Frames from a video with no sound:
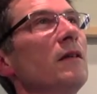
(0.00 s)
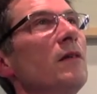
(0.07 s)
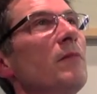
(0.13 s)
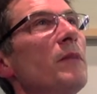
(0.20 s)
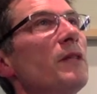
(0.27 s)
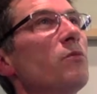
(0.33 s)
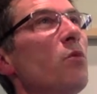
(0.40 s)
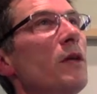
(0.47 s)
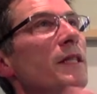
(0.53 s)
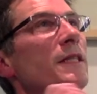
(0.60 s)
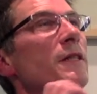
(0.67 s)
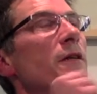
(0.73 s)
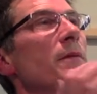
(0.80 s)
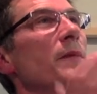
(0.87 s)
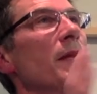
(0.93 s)
But it's what he's
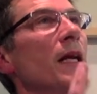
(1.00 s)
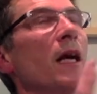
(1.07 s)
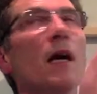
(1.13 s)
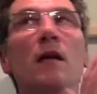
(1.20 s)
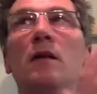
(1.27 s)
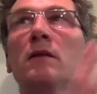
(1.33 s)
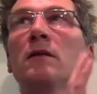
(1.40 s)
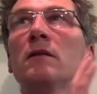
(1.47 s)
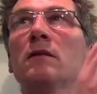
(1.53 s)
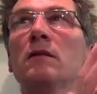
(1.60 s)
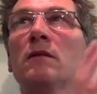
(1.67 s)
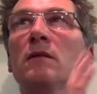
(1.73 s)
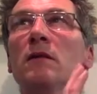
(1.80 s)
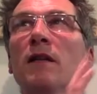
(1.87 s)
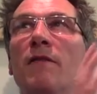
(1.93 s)
doing with the colours.
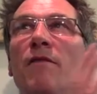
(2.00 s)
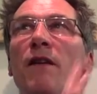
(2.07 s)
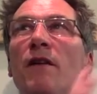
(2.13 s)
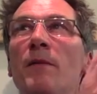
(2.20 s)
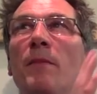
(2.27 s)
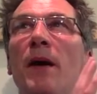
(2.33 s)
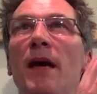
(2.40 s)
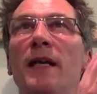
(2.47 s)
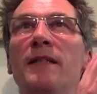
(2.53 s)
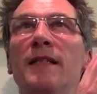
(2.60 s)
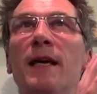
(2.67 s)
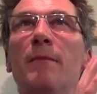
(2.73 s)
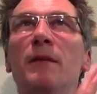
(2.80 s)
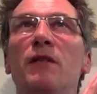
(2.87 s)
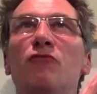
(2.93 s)
They're very pared
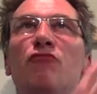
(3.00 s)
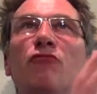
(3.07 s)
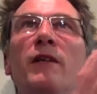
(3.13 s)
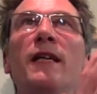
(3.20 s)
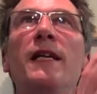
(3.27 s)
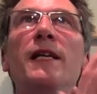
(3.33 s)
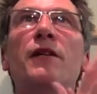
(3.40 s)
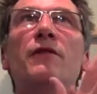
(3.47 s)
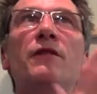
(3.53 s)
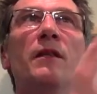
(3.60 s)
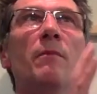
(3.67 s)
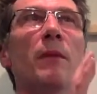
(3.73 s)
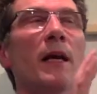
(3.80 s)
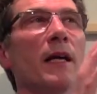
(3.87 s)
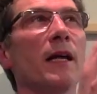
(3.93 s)
down, but he's really
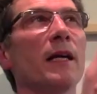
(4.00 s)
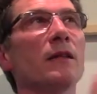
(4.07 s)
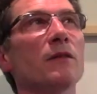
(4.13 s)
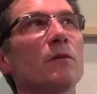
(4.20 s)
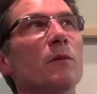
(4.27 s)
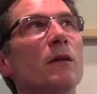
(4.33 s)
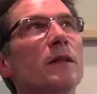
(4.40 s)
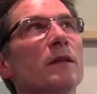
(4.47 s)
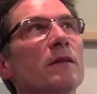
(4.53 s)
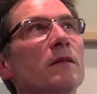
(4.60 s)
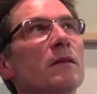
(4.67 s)
using black against white.